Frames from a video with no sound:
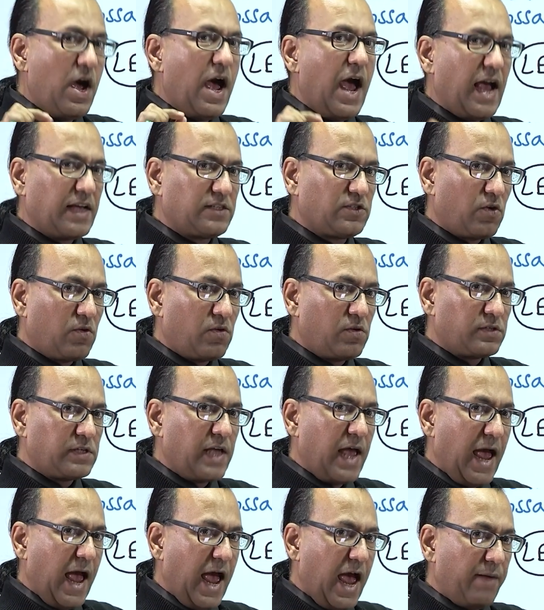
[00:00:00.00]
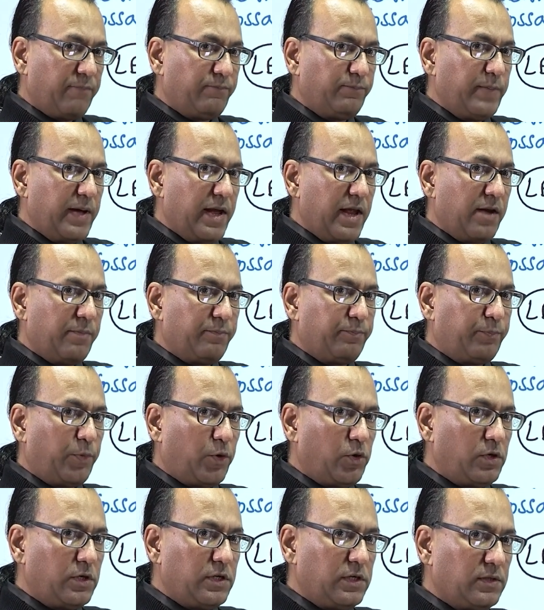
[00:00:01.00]
axons have been
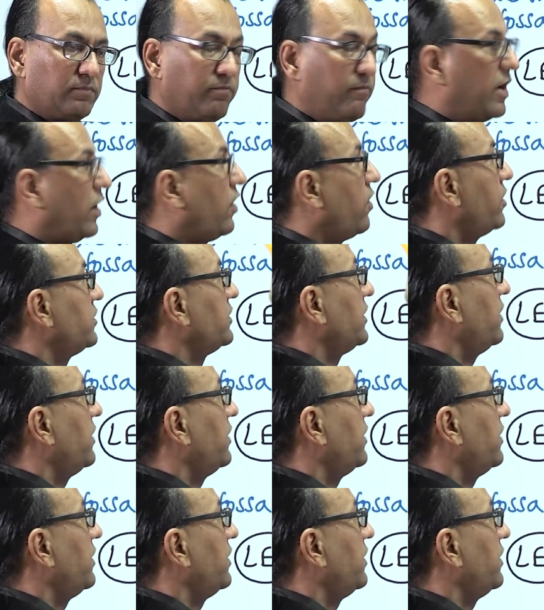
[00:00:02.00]
pulled because